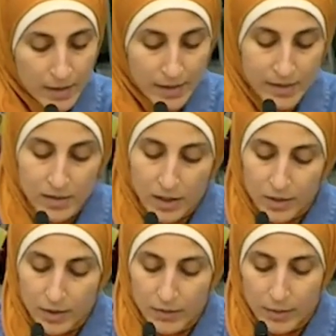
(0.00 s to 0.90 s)
As a
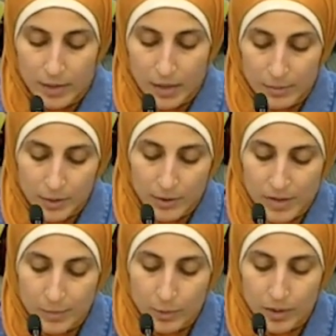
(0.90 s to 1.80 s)
daughter of Yemeni
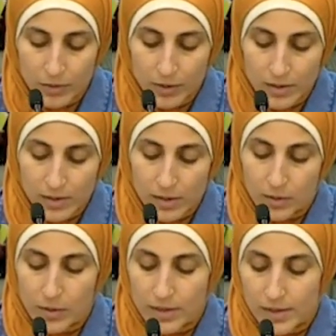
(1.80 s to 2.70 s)
immigrants born and raised in the
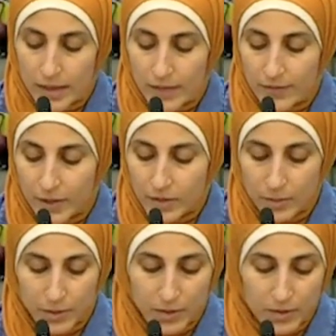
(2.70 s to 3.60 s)
U.S., I have felt the
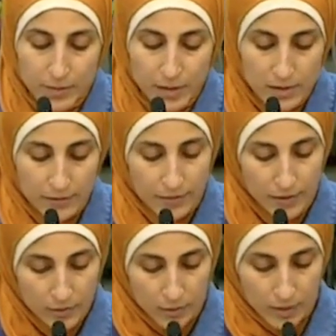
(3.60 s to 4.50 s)
burden of being
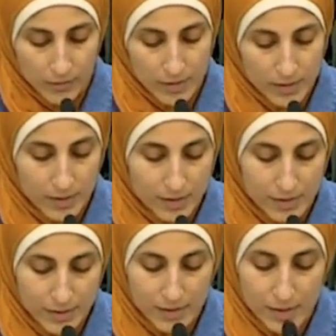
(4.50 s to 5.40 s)
different or even seen
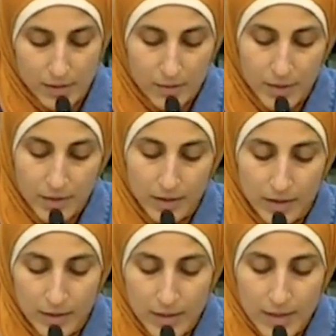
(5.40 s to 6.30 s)
as less than in
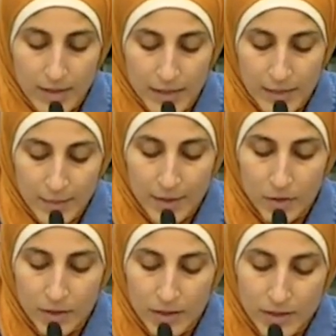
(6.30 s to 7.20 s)
America. Any
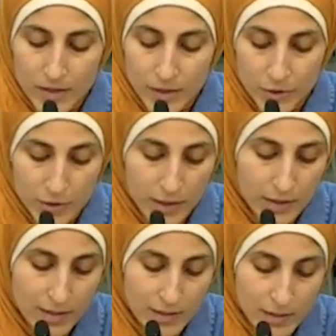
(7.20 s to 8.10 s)
minority in this country
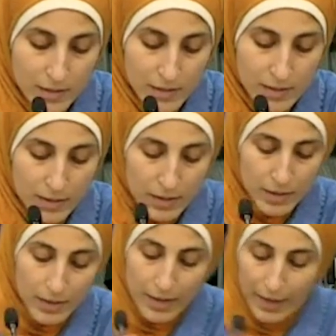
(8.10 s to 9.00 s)
can attest to this.
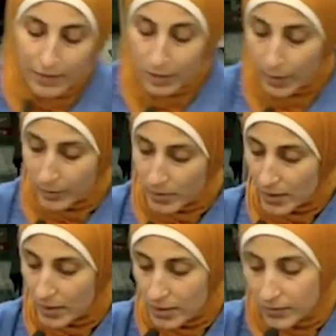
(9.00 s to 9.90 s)
Having a
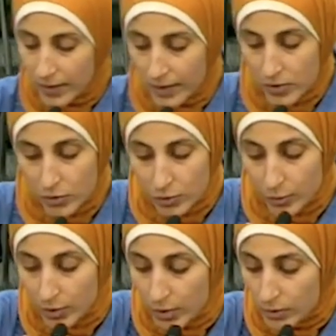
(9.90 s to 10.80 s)
representative on the school
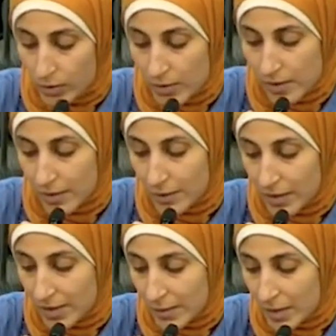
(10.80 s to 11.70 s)
board who looks like
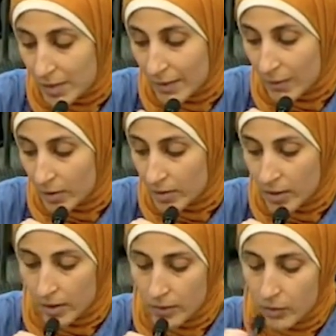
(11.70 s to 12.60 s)
me and speaks my mother
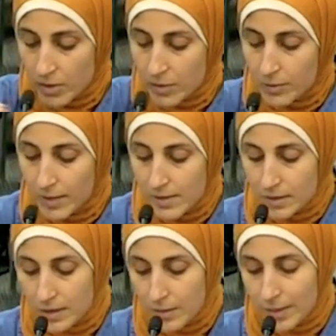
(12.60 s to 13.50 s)
tongue was
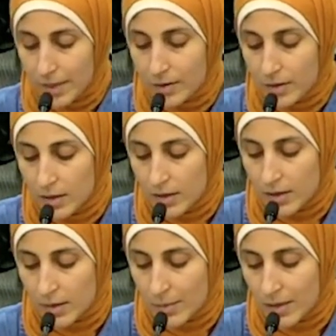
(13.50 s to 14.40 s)
surprisingly empowering
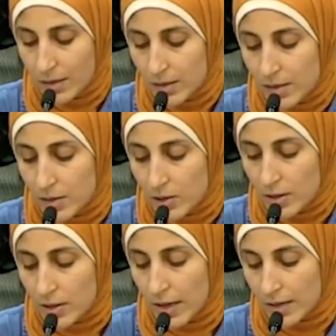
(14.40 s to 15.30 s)
as a parent,
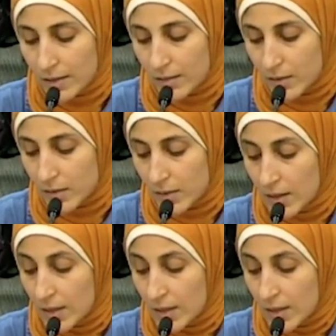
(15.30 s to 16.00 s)
teacher, and activist.